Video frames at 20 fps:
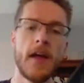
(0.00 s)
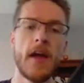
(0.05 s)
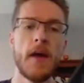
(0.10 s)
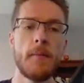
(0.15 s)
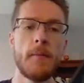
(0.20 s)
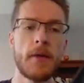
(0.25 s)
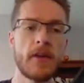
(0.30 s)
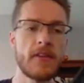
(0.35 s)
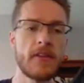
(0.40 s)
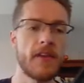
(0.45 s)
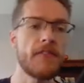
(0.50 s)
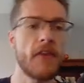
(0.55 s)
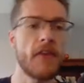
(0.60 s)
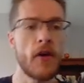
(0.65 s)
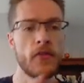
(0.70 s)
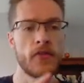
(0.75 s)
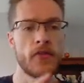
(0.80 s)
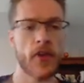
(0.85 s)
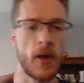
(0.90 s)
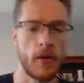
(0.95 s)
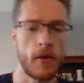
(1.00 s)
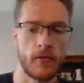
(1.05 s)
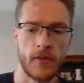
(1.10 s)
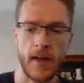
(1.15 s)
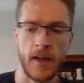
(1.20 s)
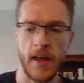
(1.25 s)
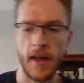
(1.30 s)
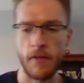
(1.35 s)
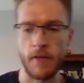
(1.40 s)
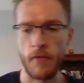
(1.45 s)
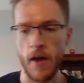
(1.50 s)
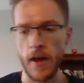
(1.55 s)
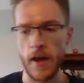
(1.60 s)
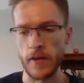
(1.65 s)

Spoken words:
Because if I was to go onto here, right, and